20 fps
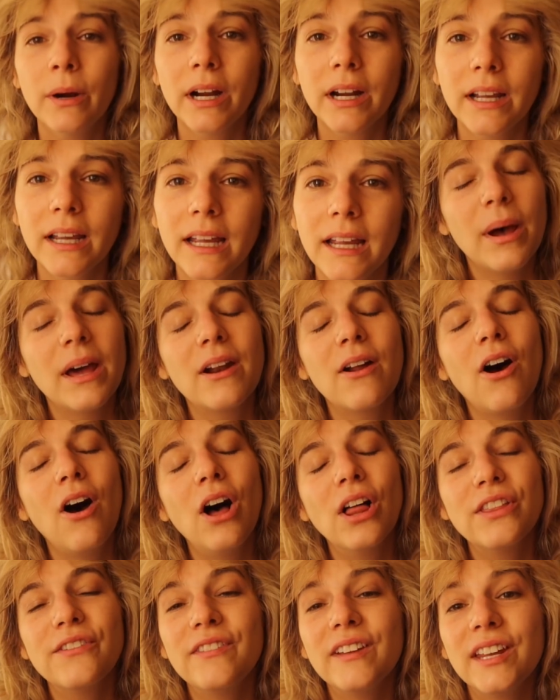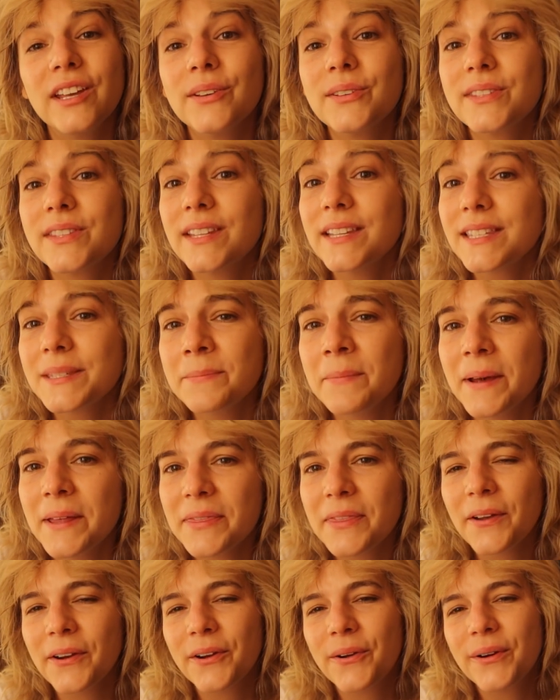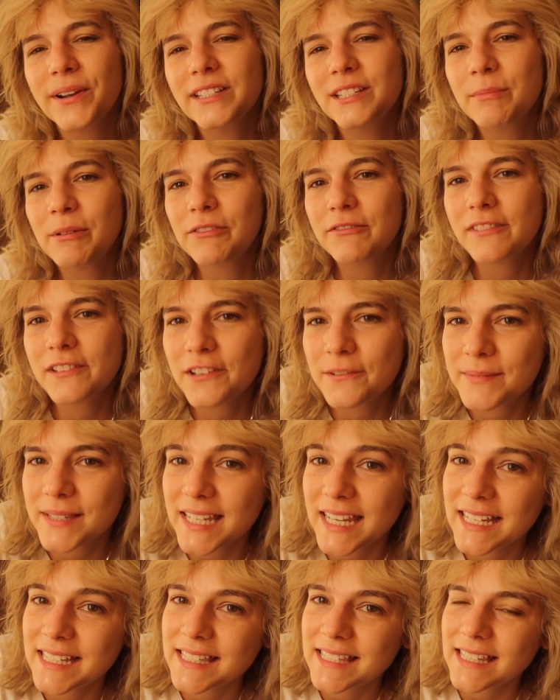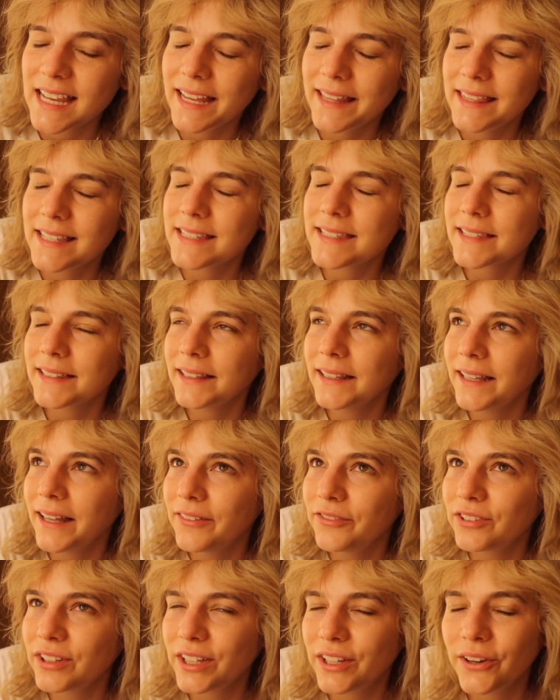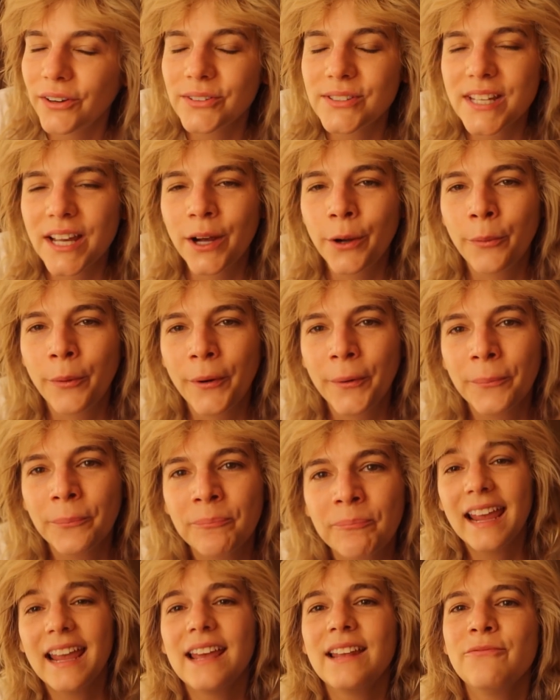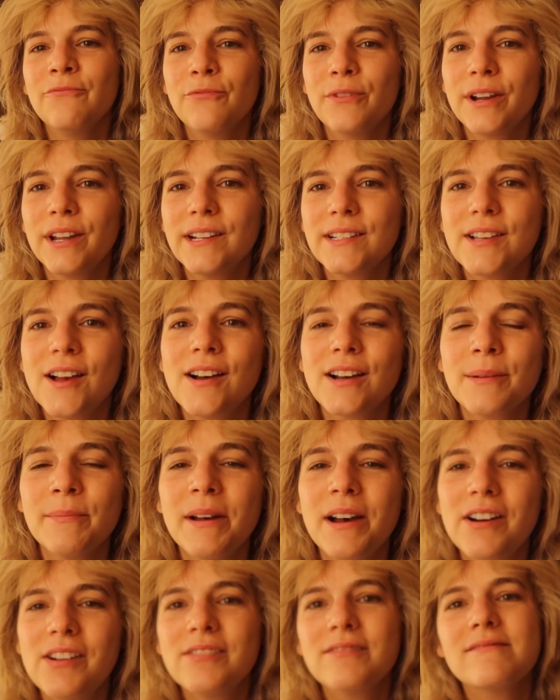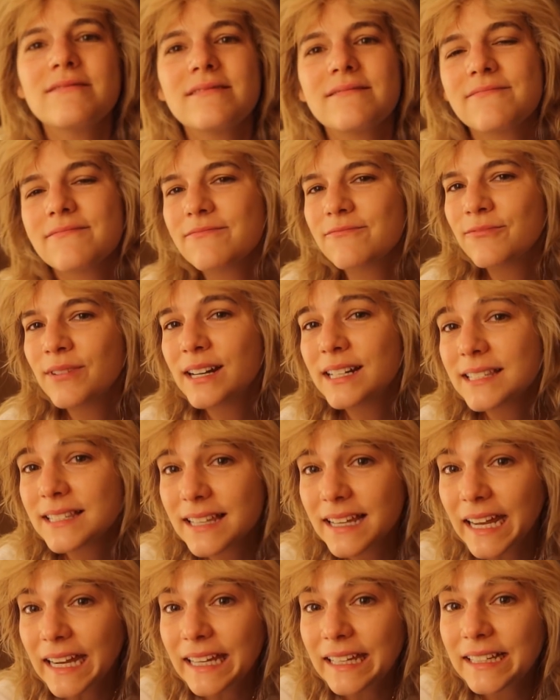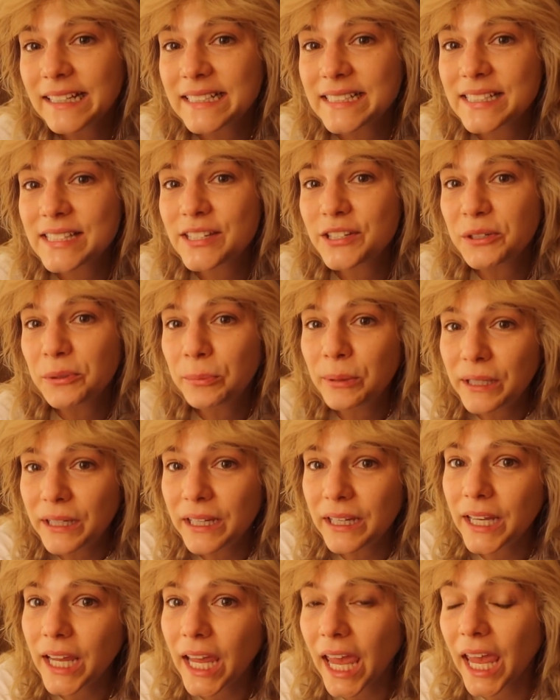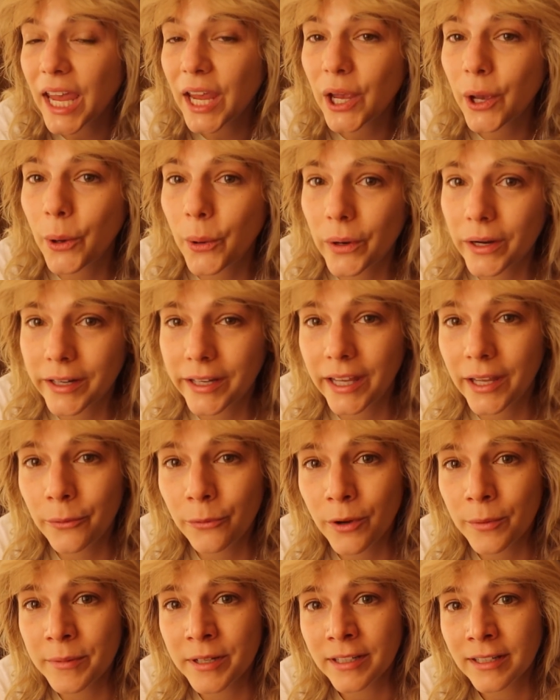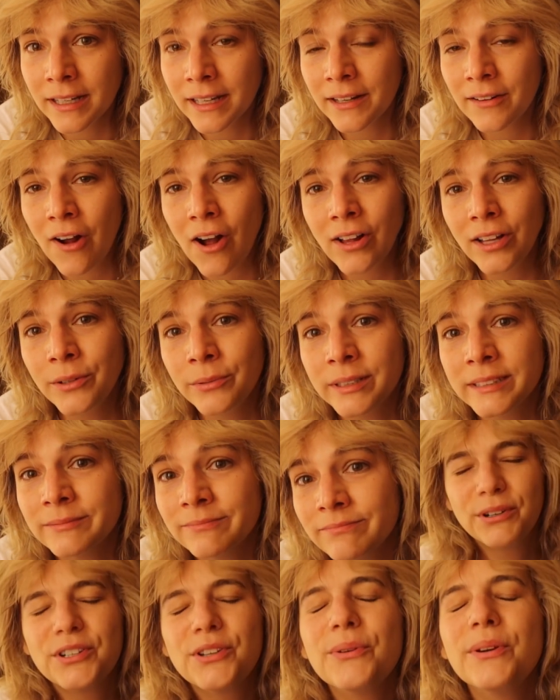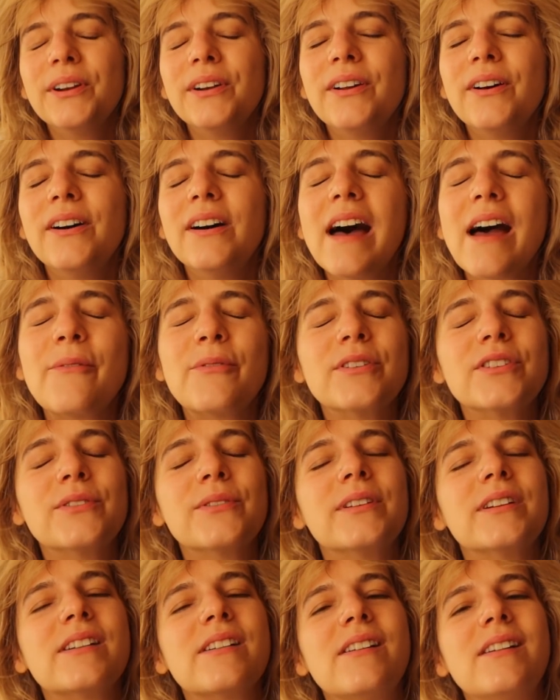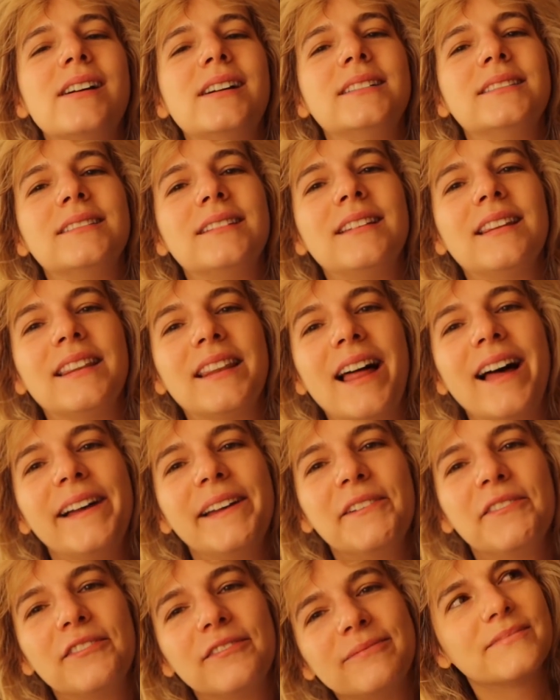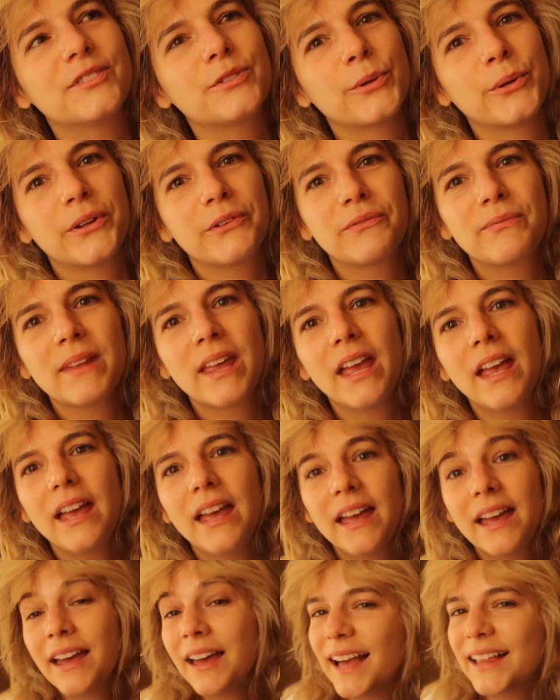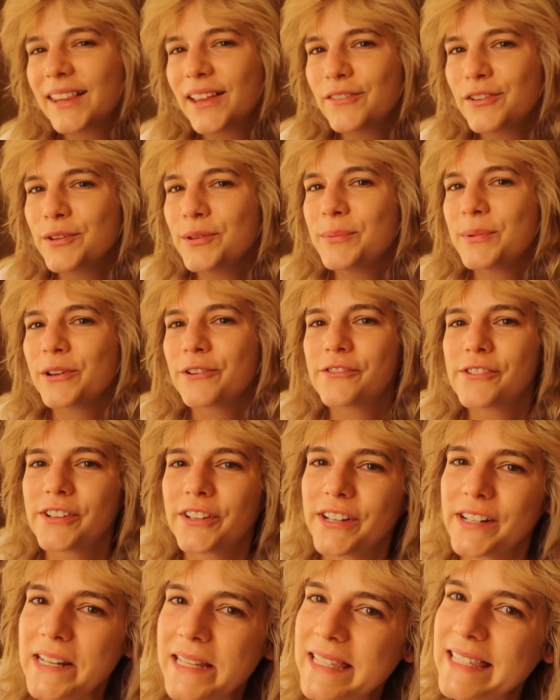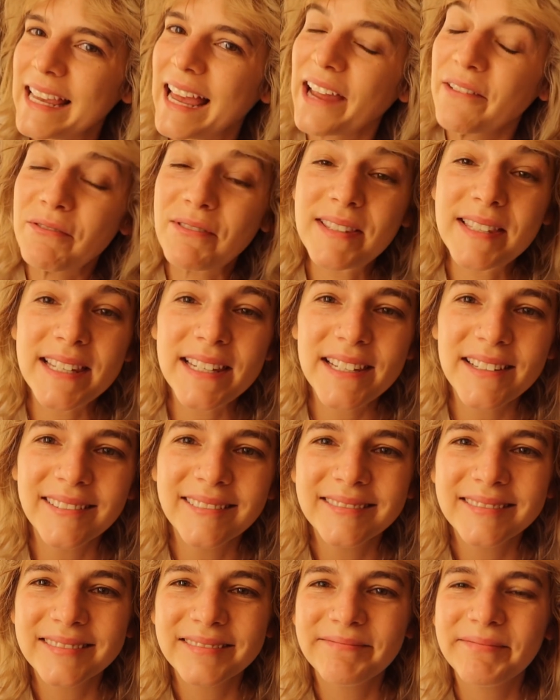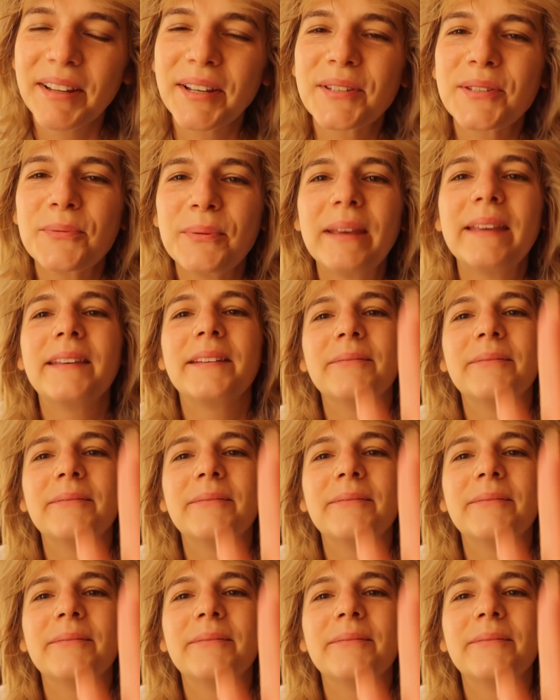work, but all the videos this month are going to be filmed inside this lovely hotel room. And we're gonna talk about what it's like to be a quirky woman in Hollywood. We're doing it all, and we're doing it all live, sort of. I love you, beautiful nerds. I will see you next week.